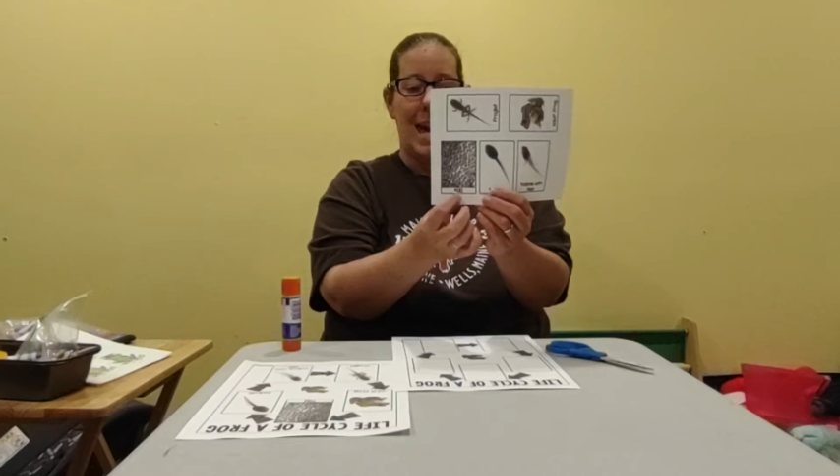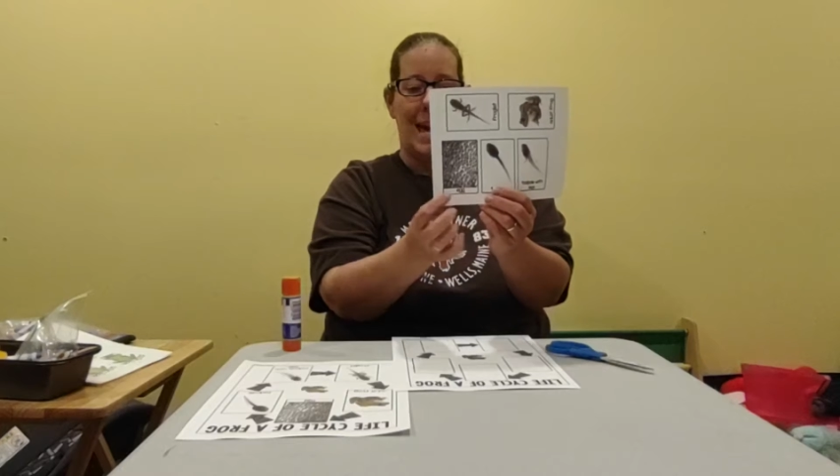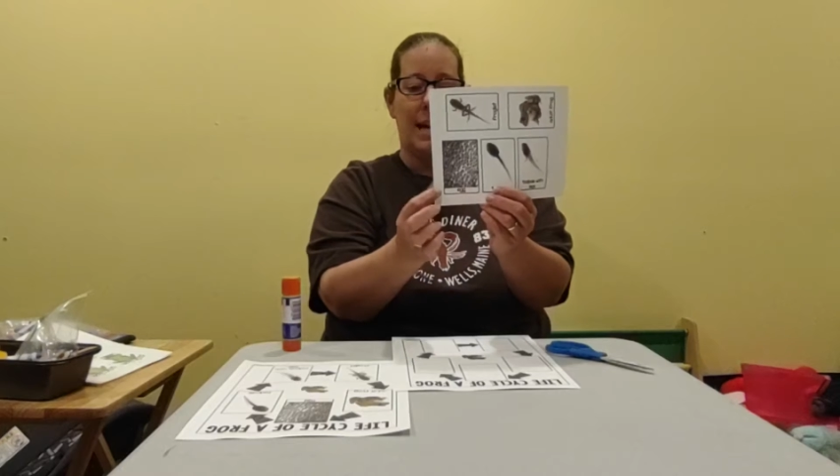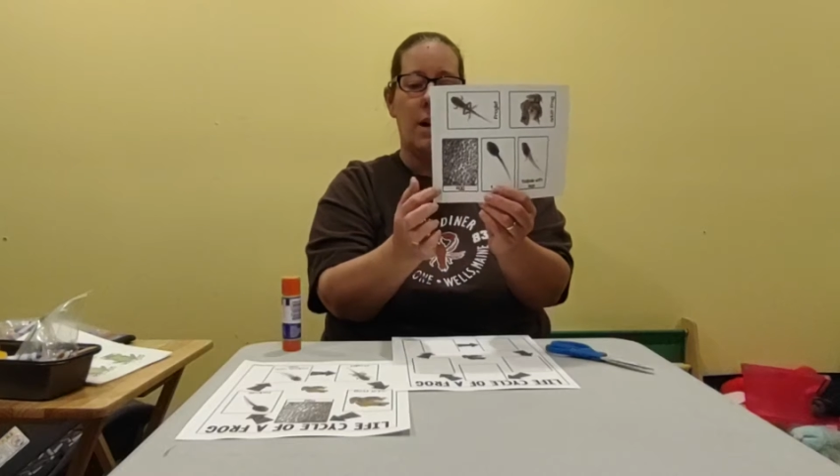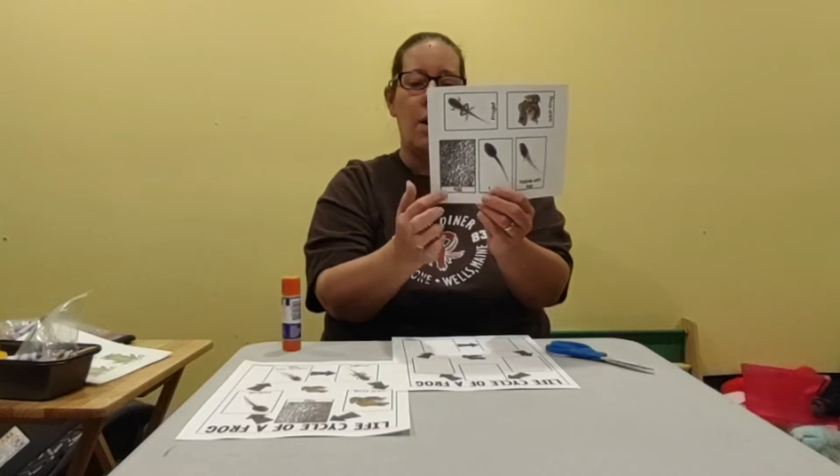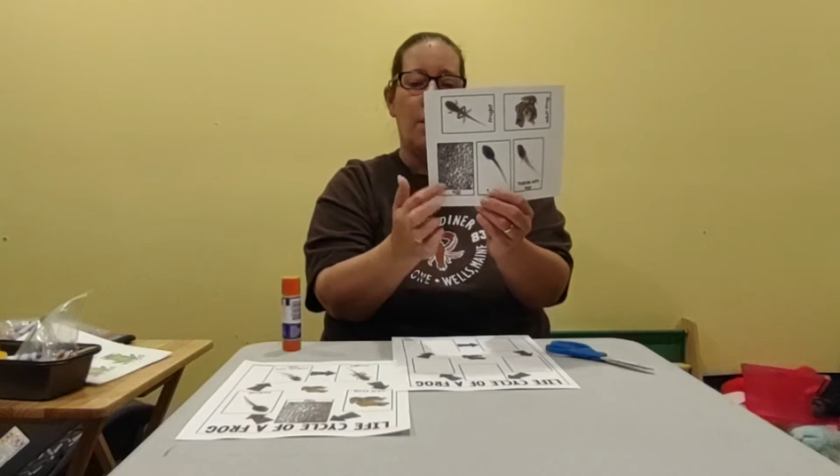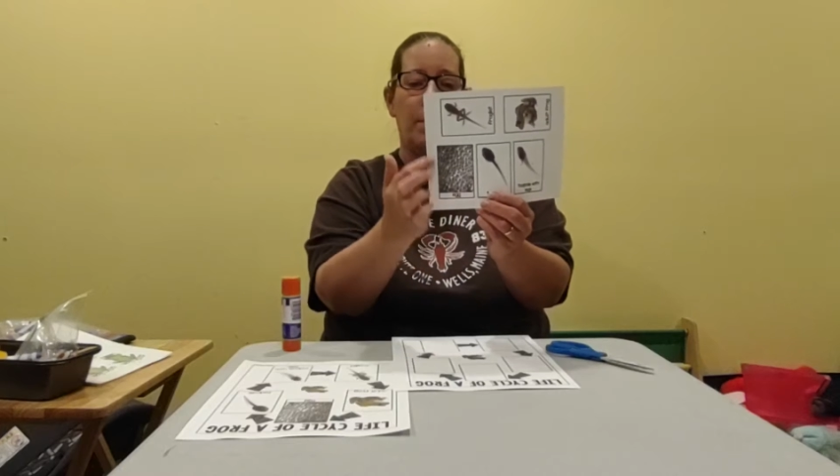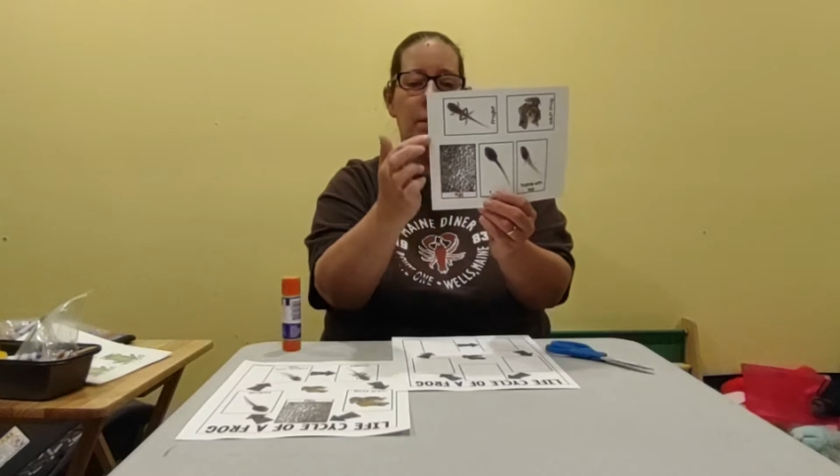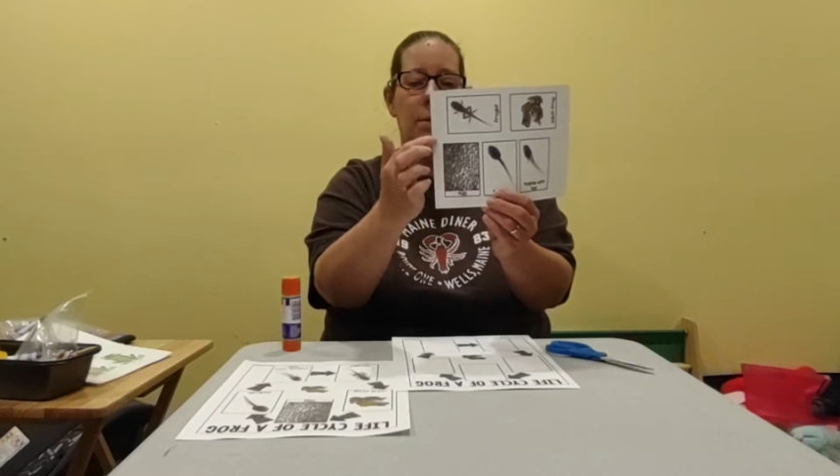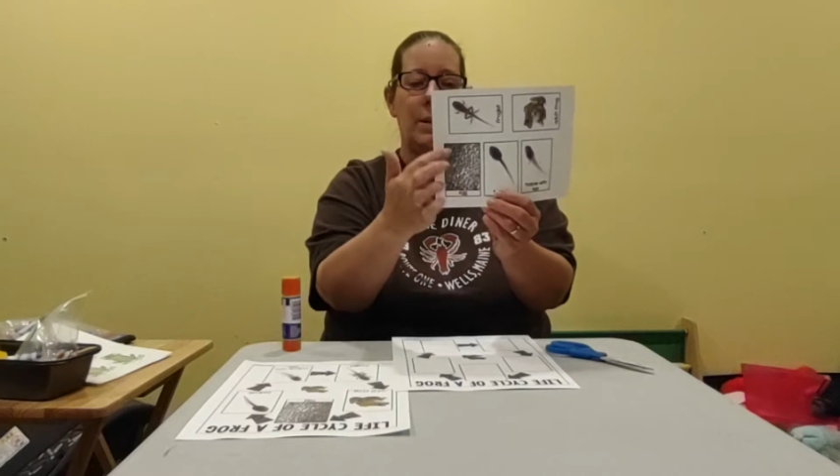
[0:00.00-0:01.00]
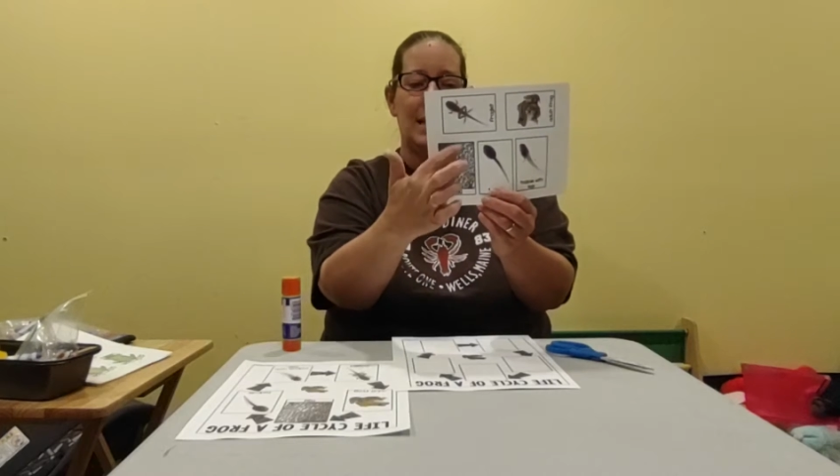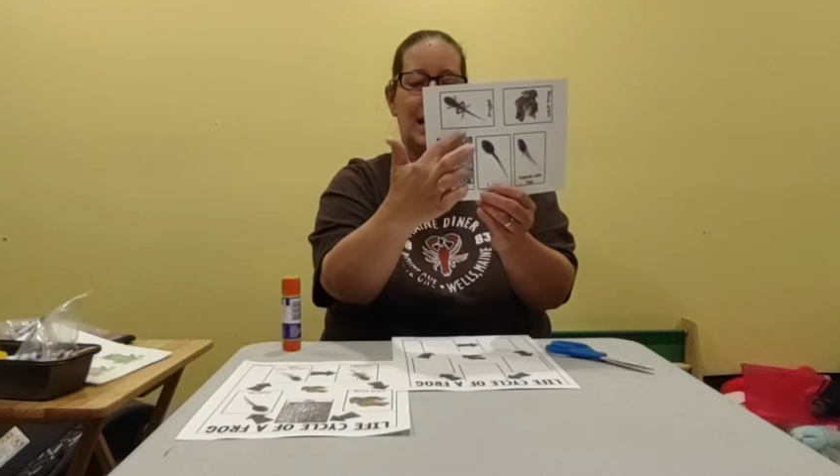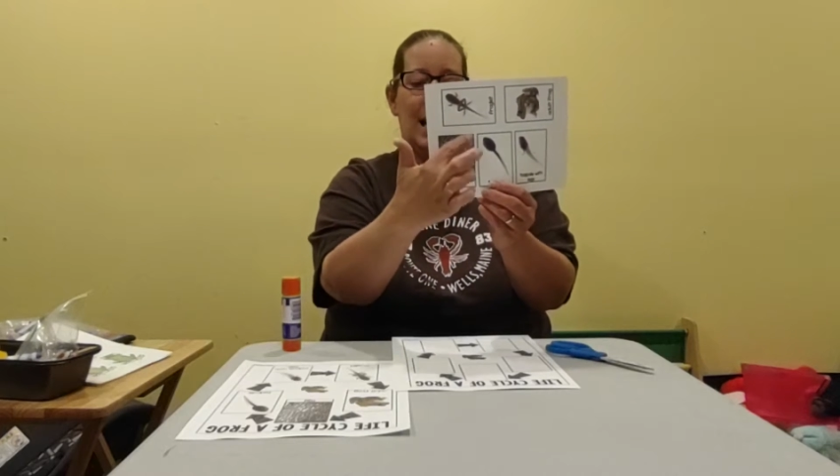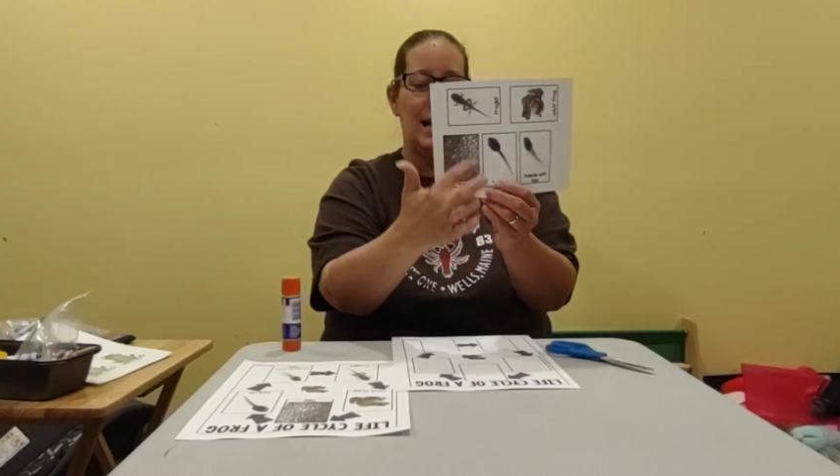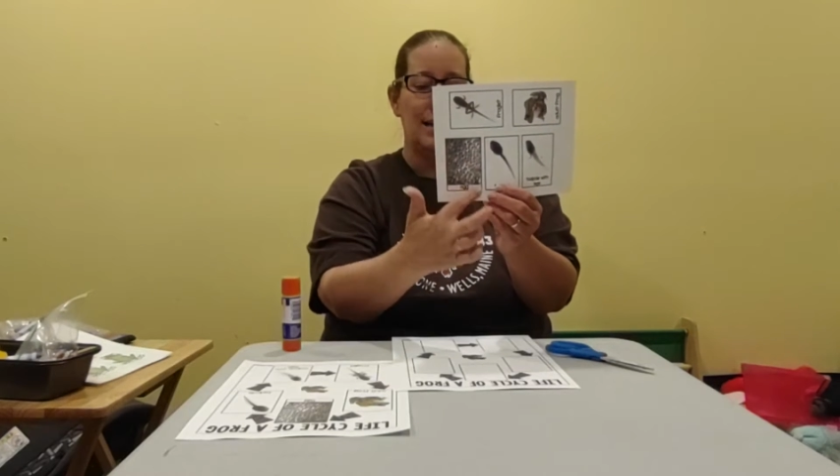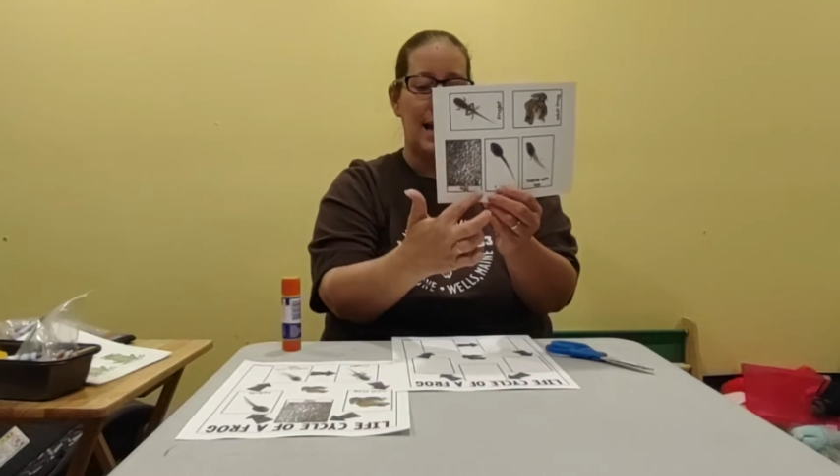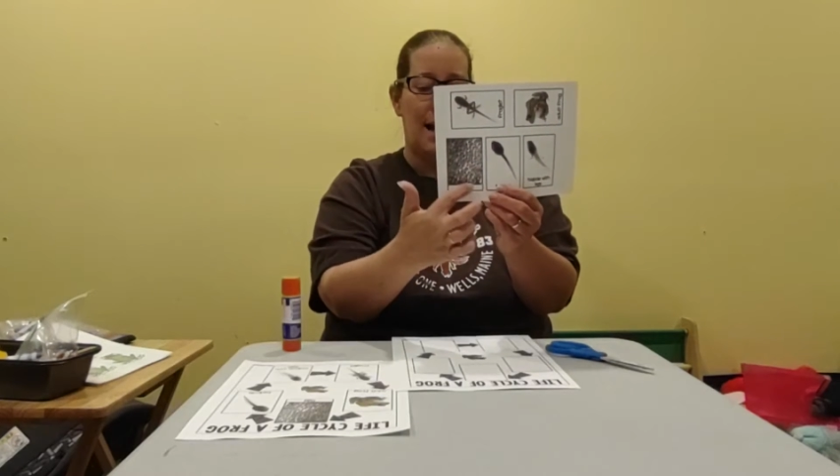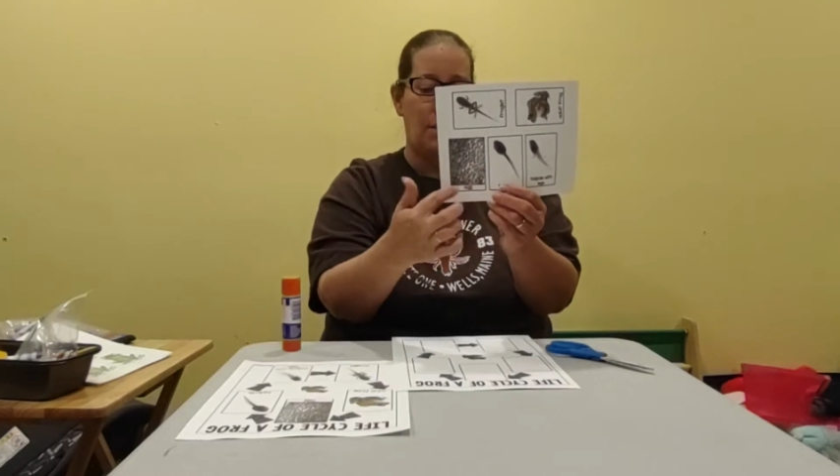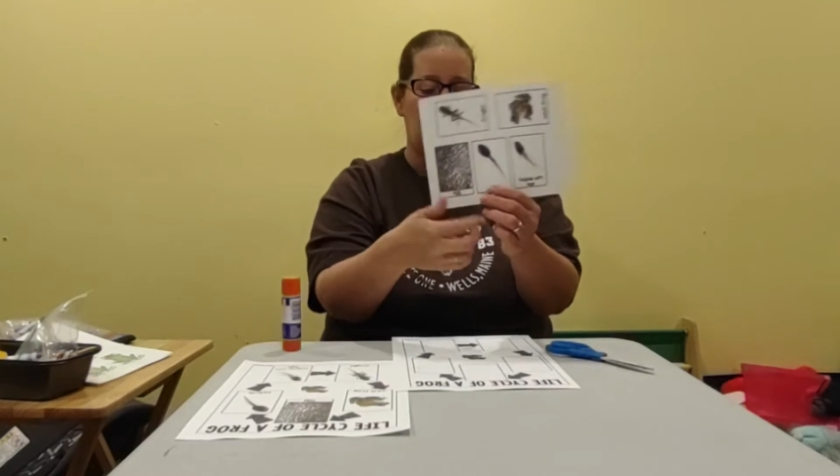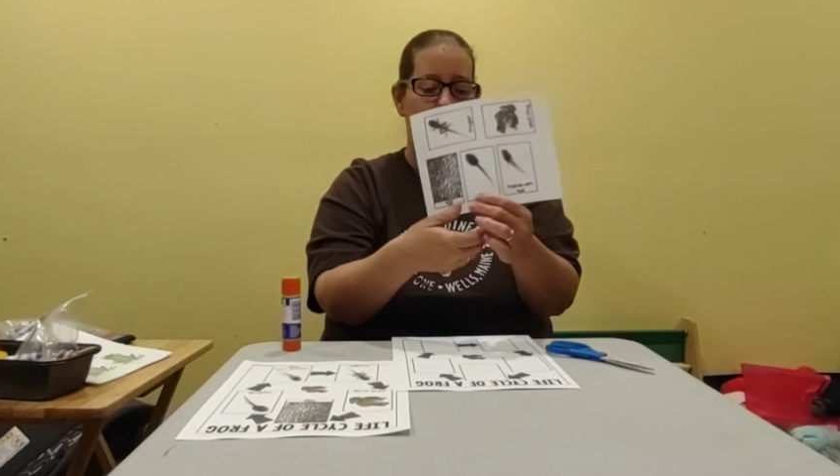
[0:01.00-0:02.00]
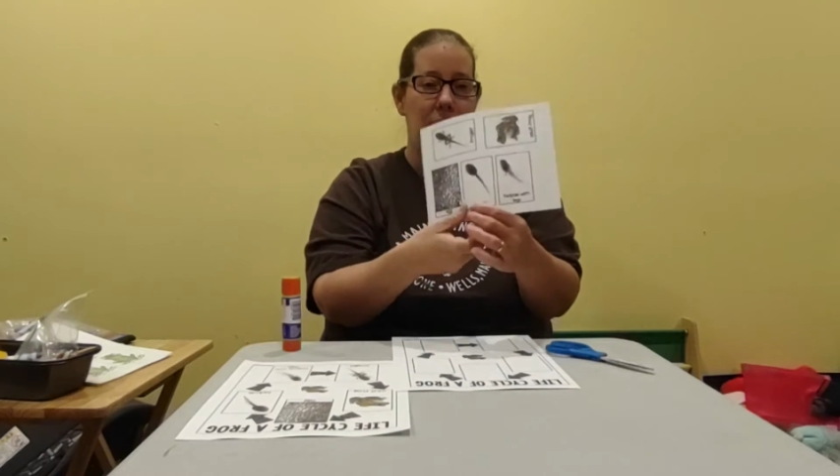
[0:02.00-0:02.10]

egg. We are going to cut out